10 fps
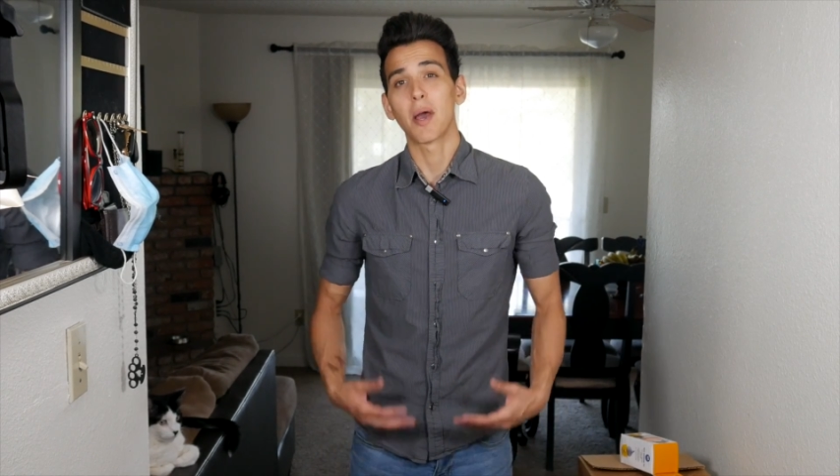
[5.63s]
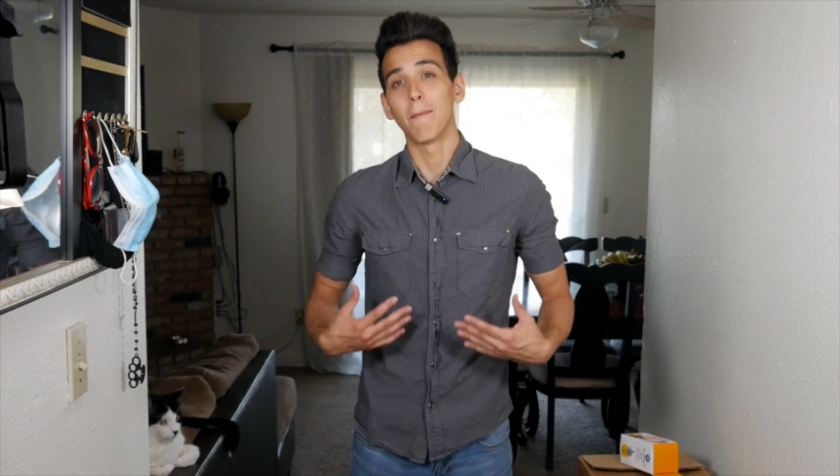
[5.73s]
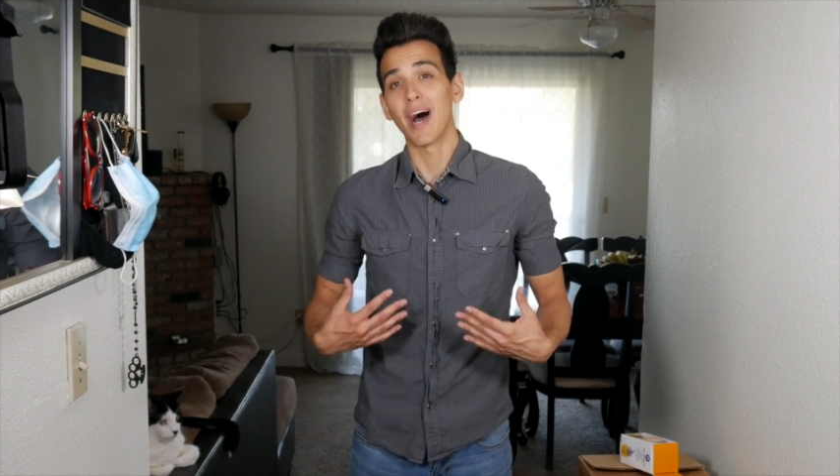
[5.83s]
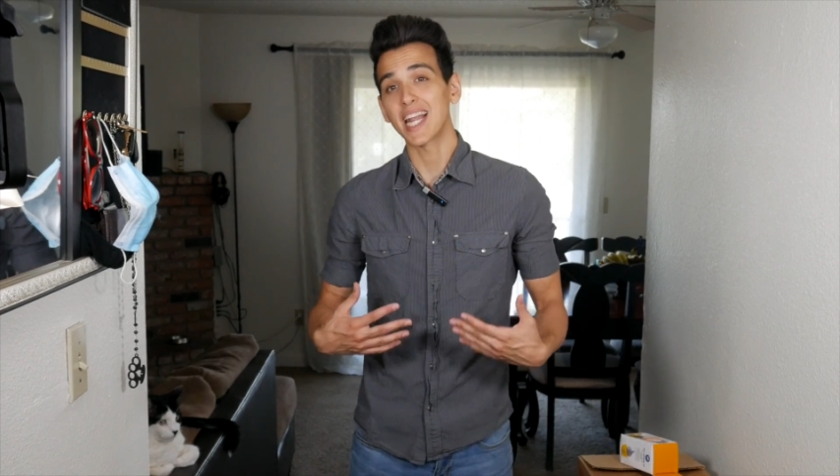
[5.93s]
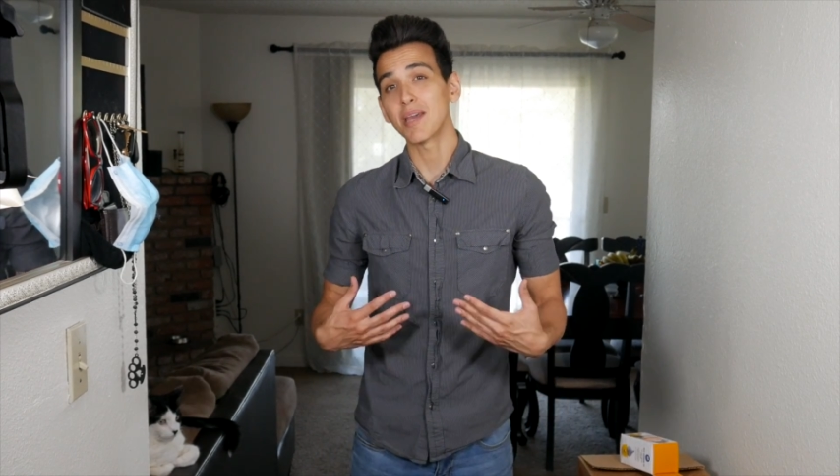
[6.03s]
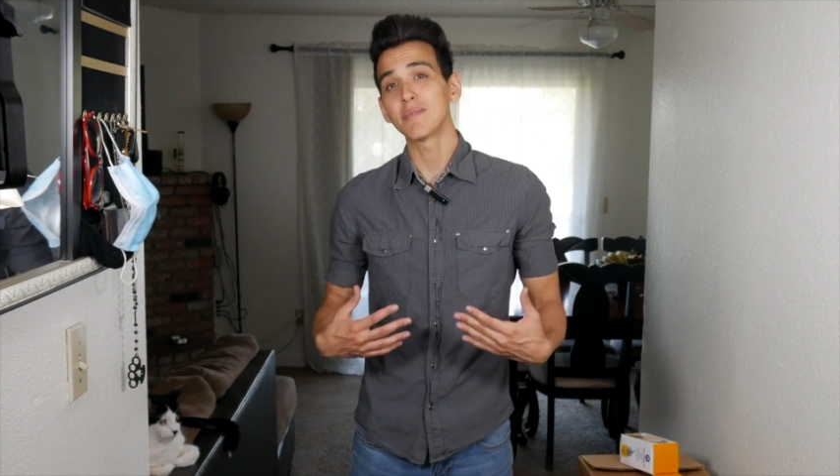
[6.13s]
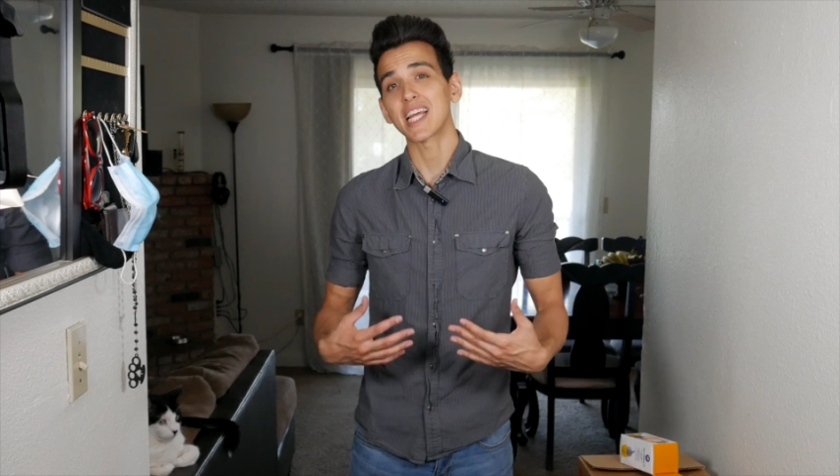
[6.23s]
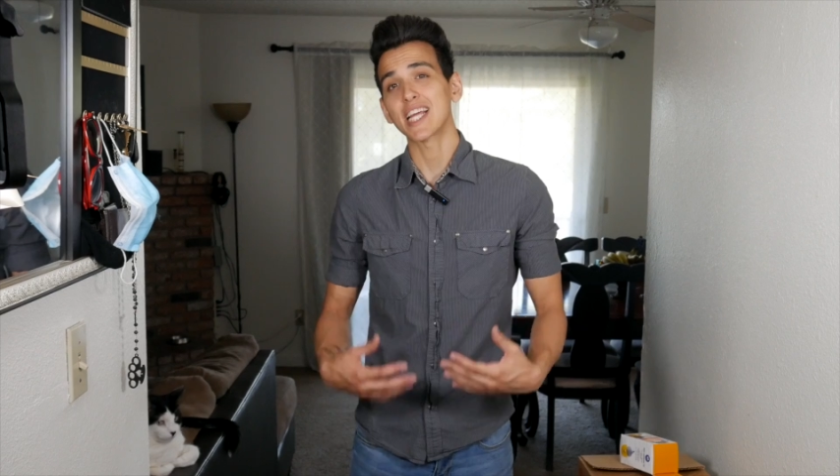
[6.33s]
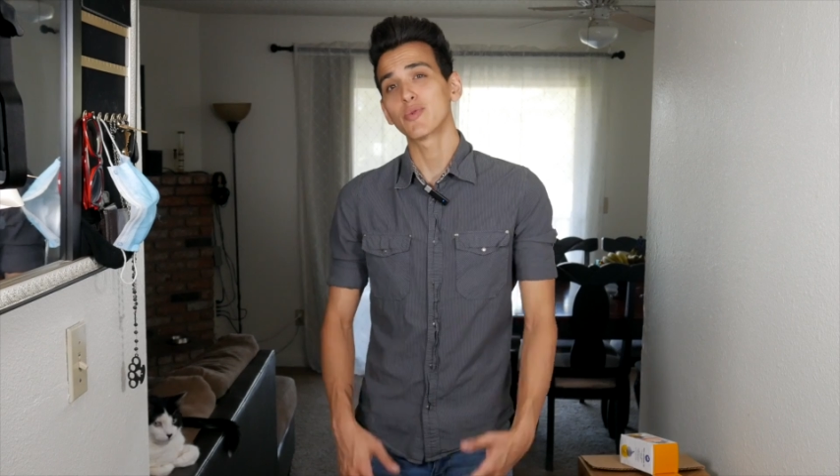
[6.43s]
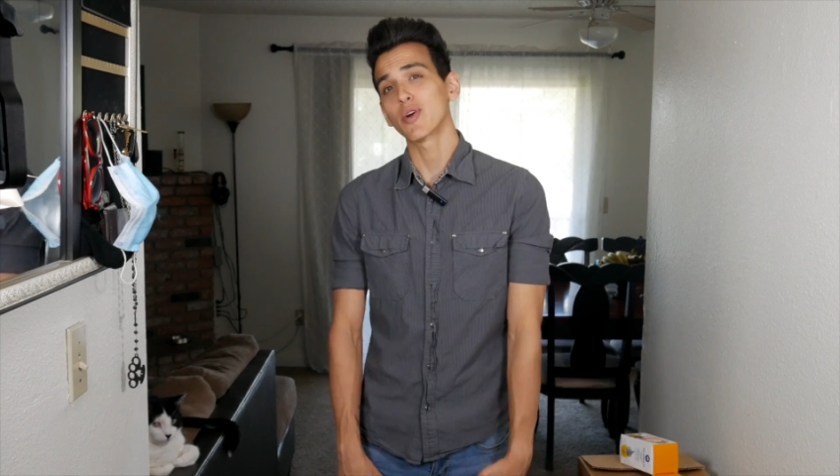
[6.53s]
My name is
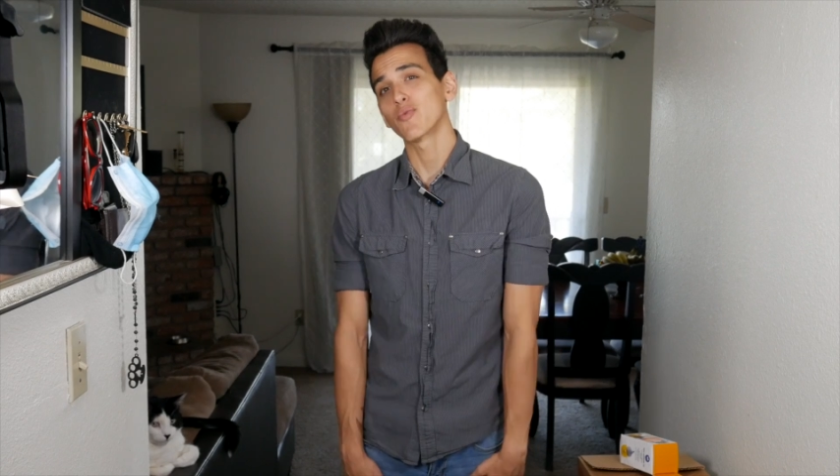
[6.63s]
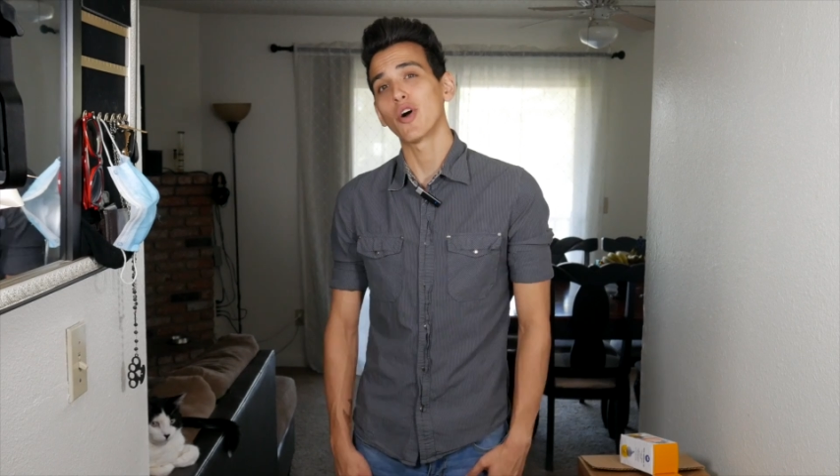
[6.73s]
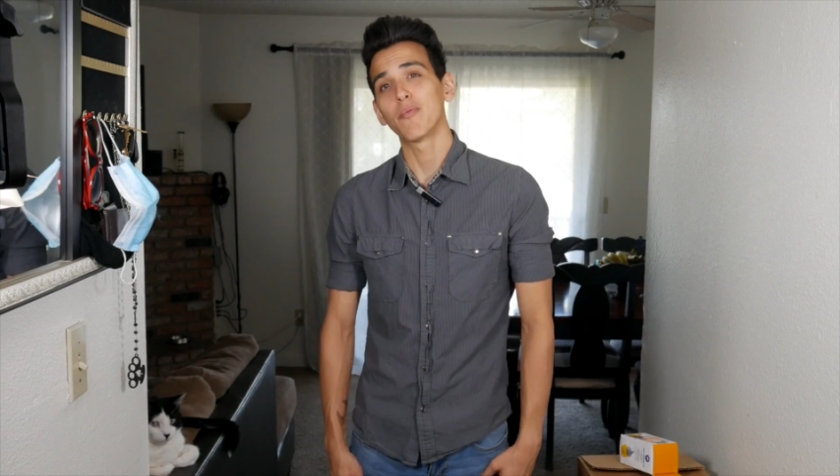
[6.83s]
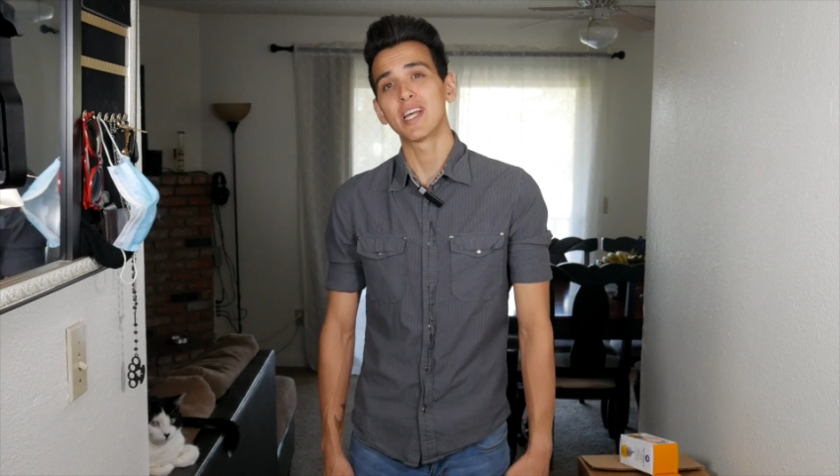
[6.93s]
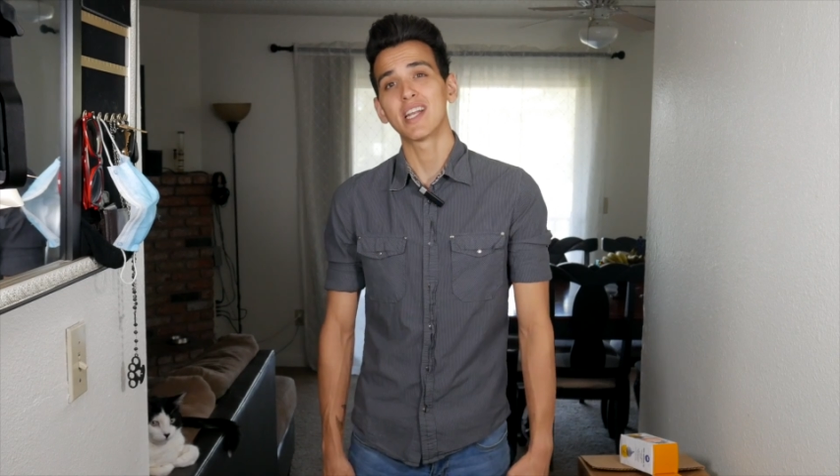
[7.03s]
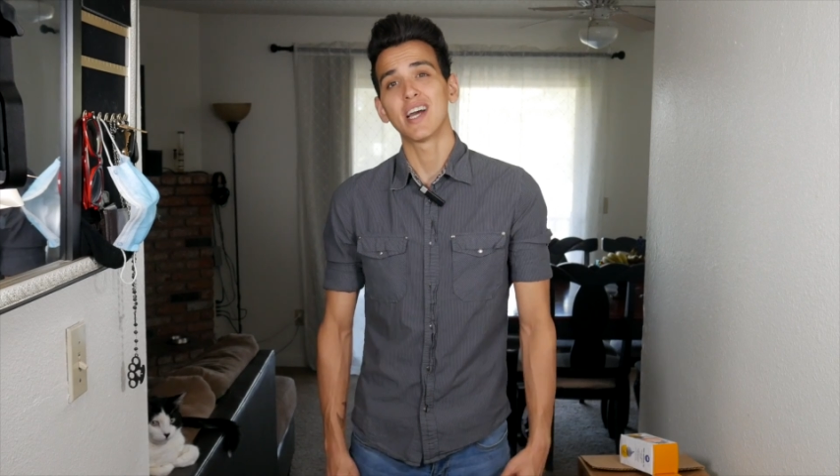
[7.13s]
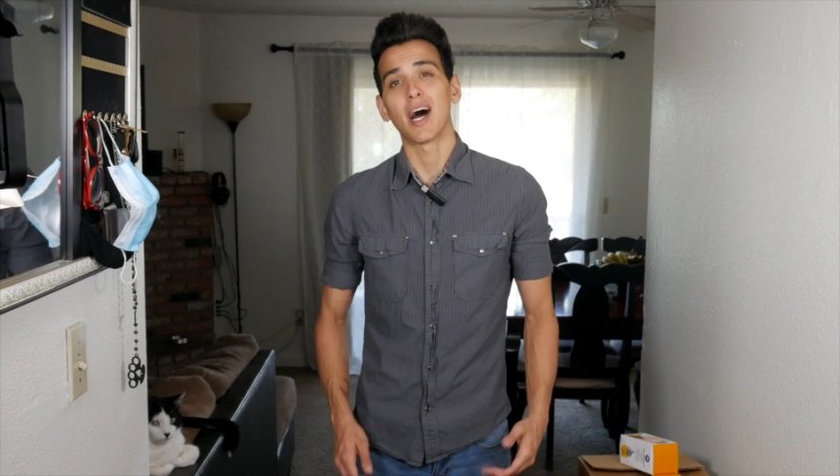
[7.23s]
Adriel Roman.